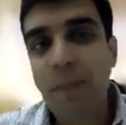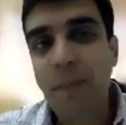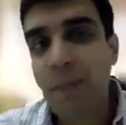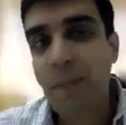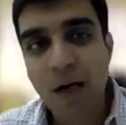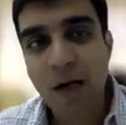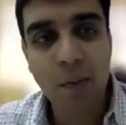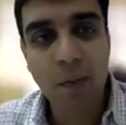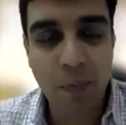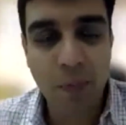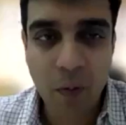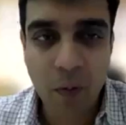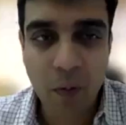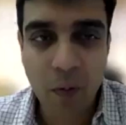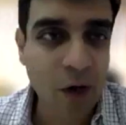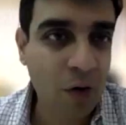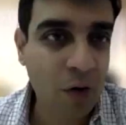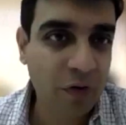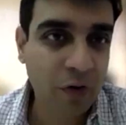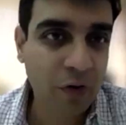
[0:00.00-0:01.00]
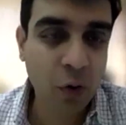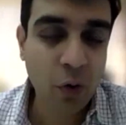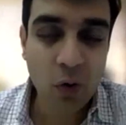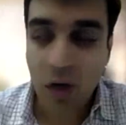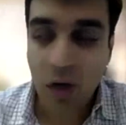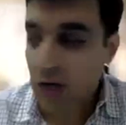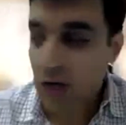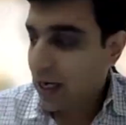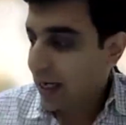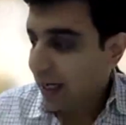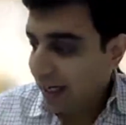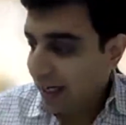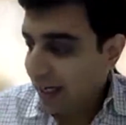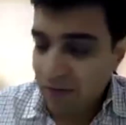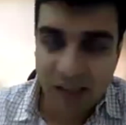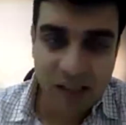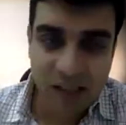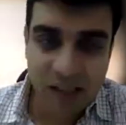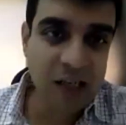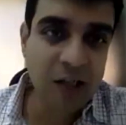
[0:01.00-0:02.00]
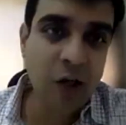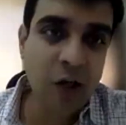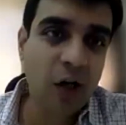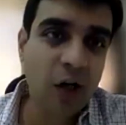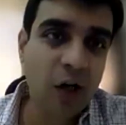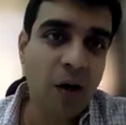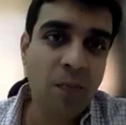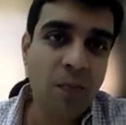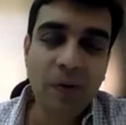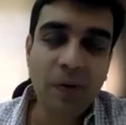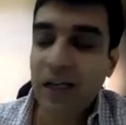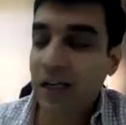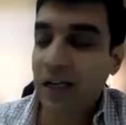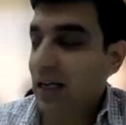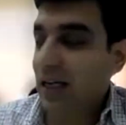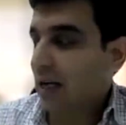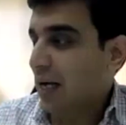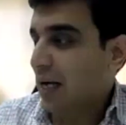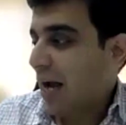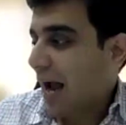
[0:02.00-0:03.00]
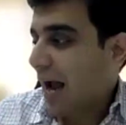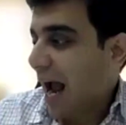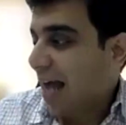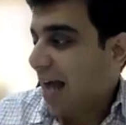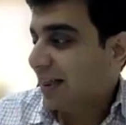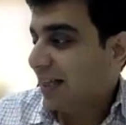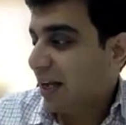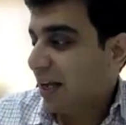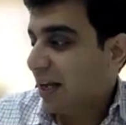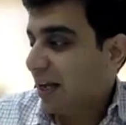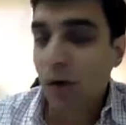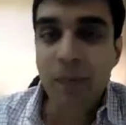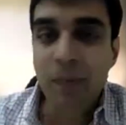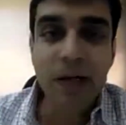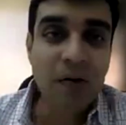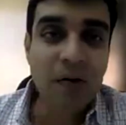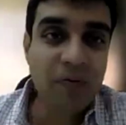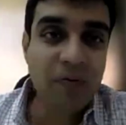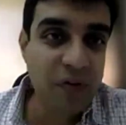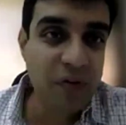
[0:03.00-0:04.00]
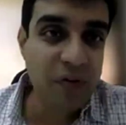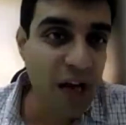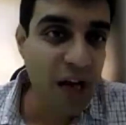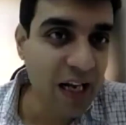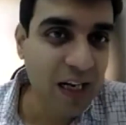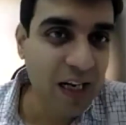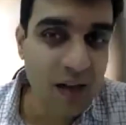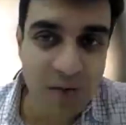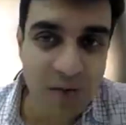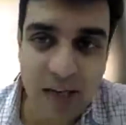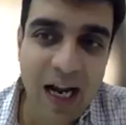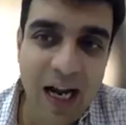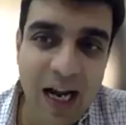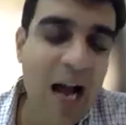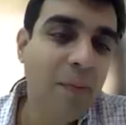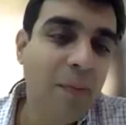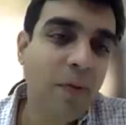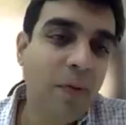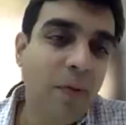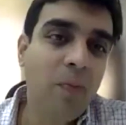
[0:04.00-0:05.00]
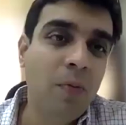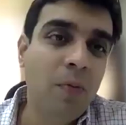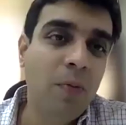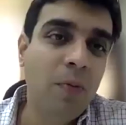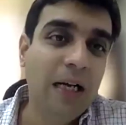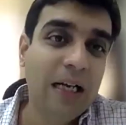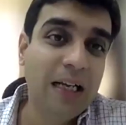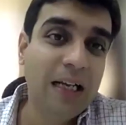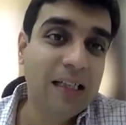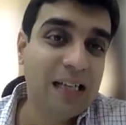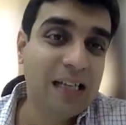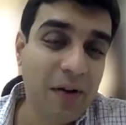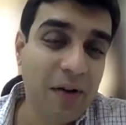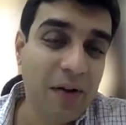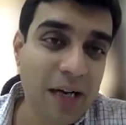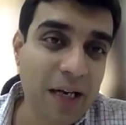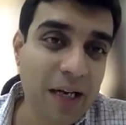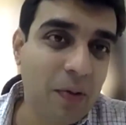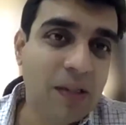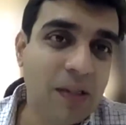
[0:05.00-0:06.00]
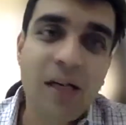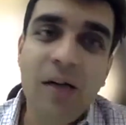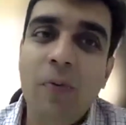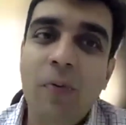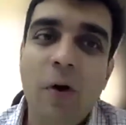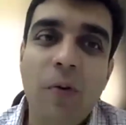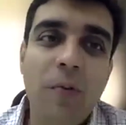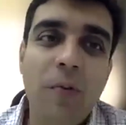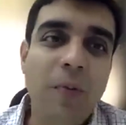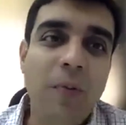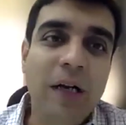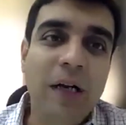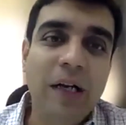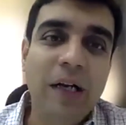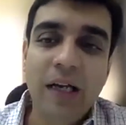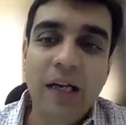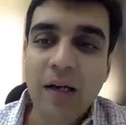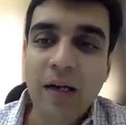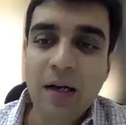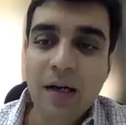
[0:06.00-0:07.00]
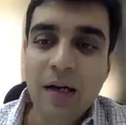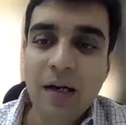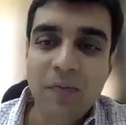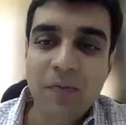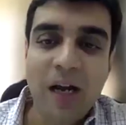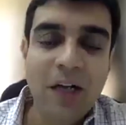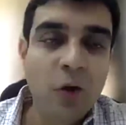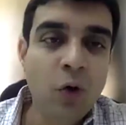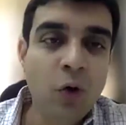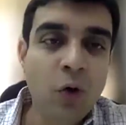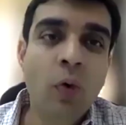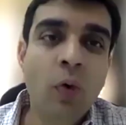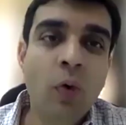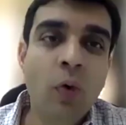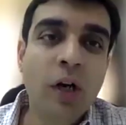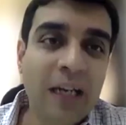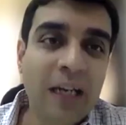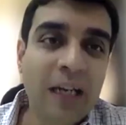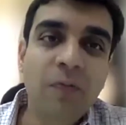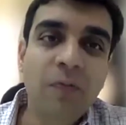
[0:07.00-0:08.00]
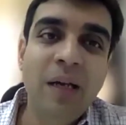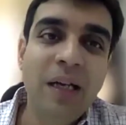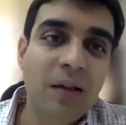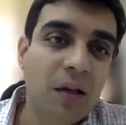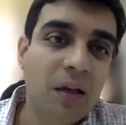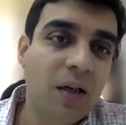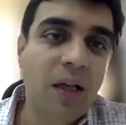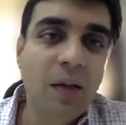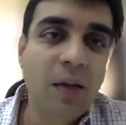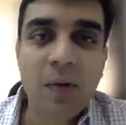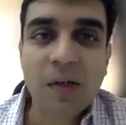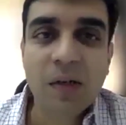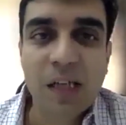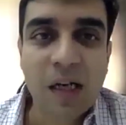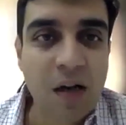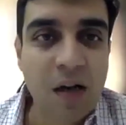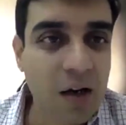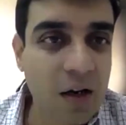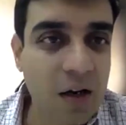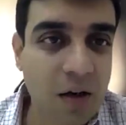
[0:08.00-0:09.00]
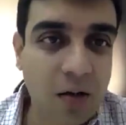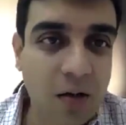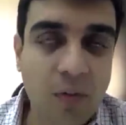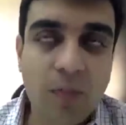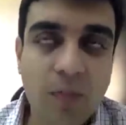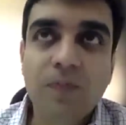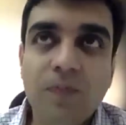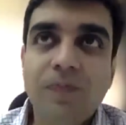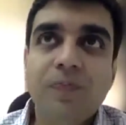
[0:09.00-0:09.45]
I pick up one of you, invest in your company, and there would be a very, very high probability, 70% probability that you would give me 30% return.